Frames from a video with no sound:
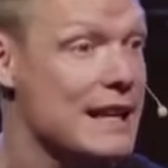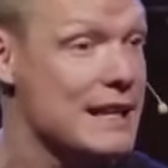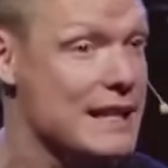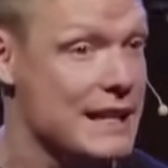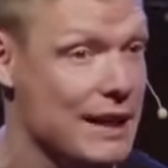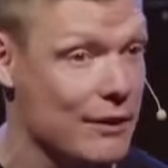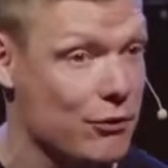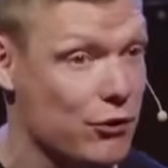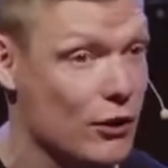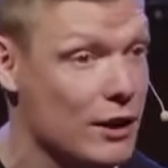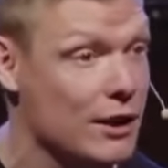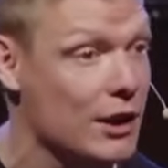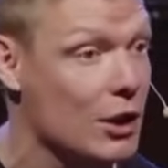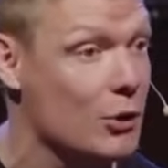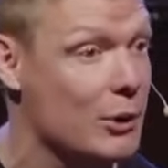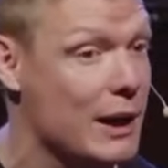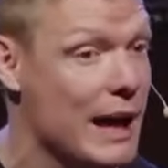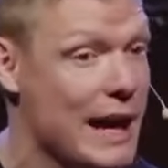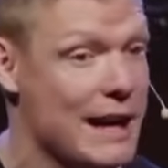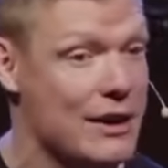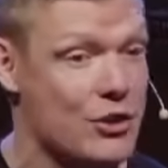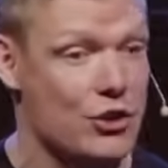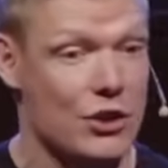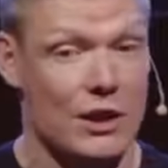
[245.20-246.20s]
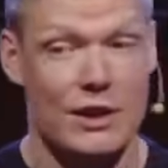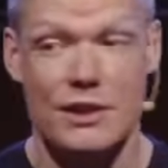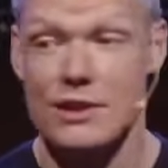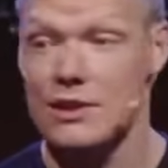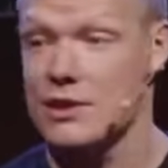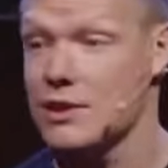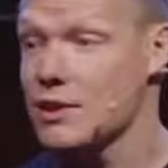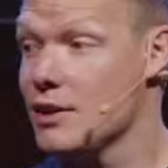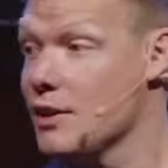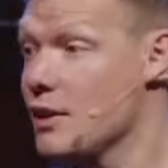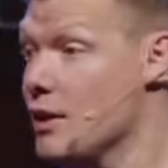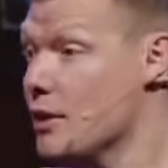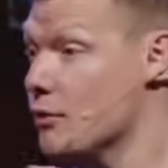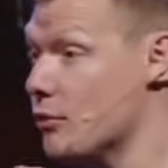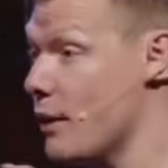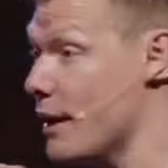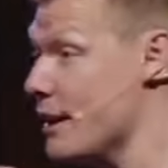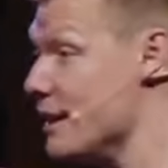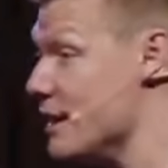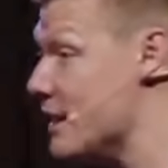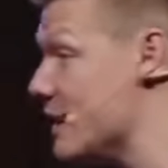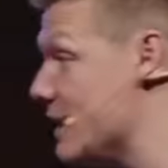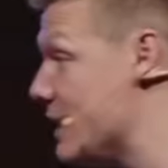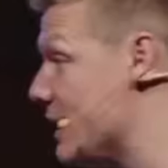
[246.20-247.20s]
in different locations,
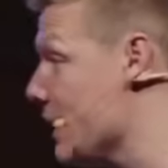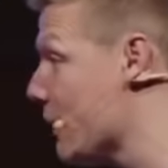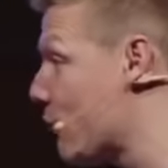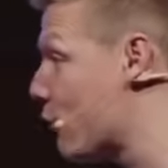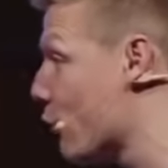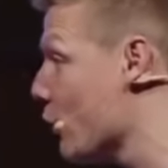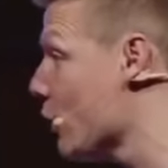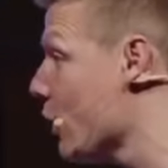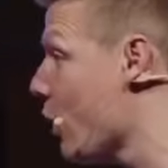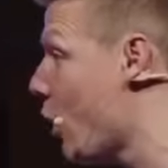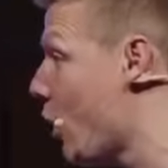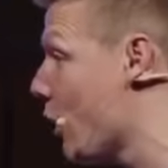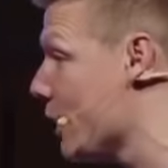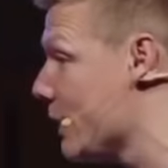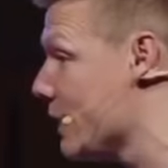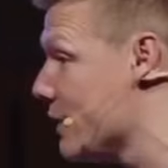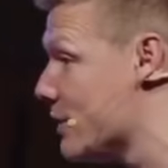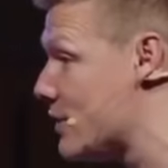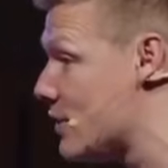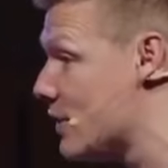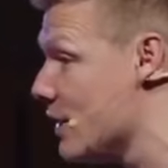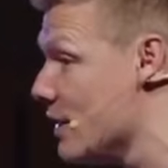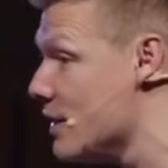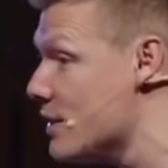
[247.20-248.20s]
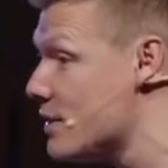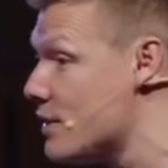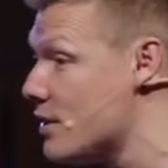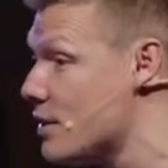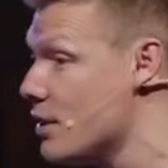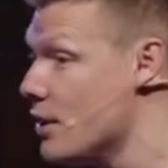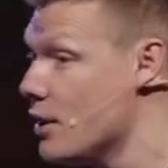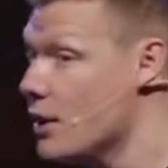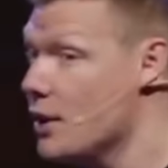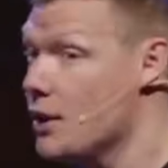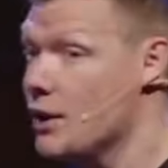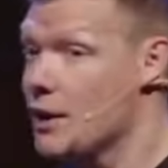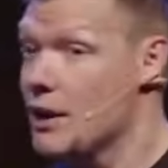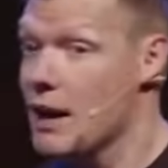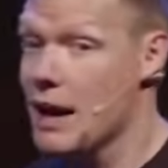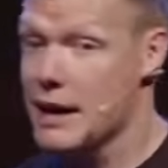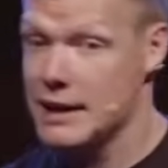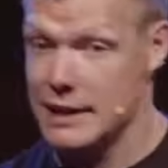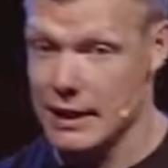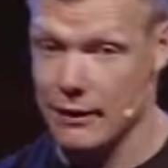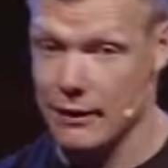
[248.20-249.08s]
writing to different audiences at